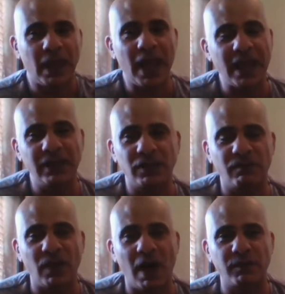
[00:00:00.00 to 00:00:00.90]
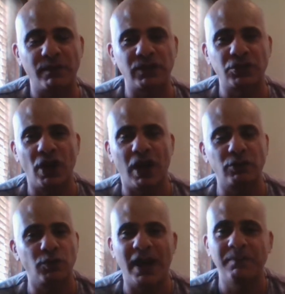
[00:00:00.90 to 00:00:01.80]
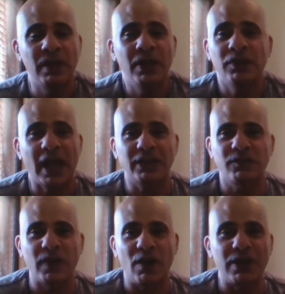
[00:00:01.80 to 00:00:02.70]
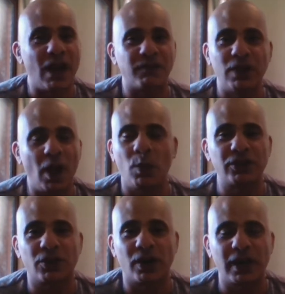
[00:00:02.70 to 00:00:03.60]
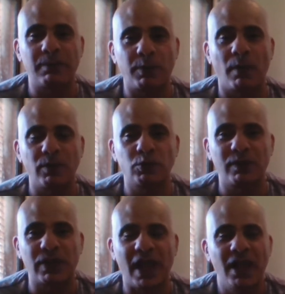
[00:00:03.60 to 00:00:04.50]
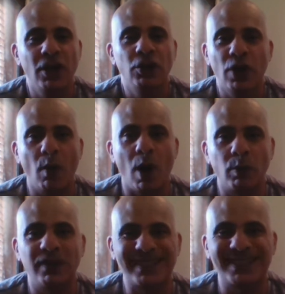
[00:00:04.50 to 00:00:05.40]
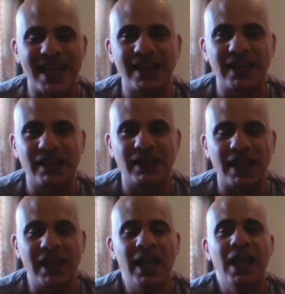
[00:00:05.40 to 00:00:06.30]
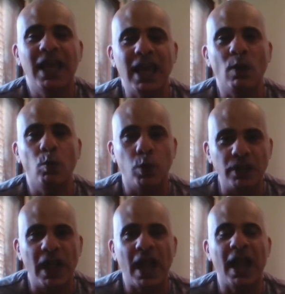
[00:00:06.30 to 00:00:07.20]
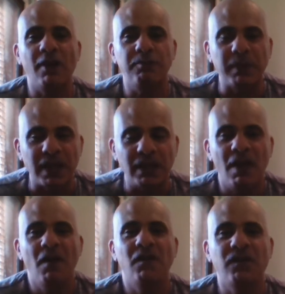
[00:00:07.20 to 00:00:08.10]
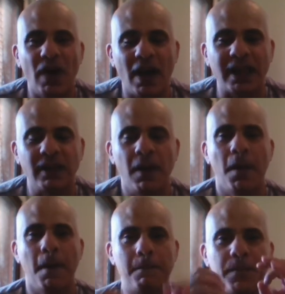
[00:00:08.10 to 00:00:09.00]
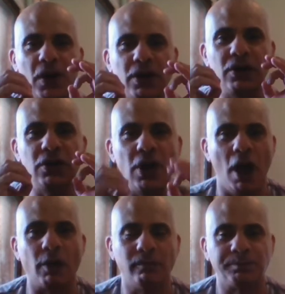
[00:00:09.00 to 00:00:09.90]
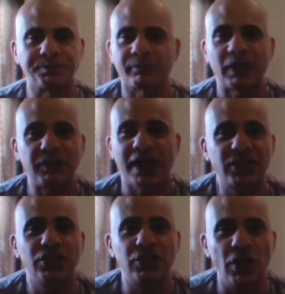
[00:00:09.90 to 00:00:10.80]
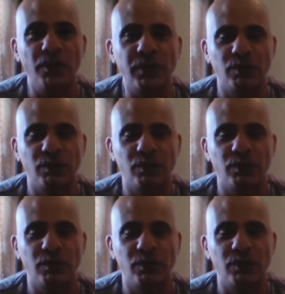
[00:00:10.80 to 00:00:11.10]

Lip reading: and the father of the child, right? That's fair enough. No one's got any problems with that. No one would have said anything. It would have been fine. But no, that is not the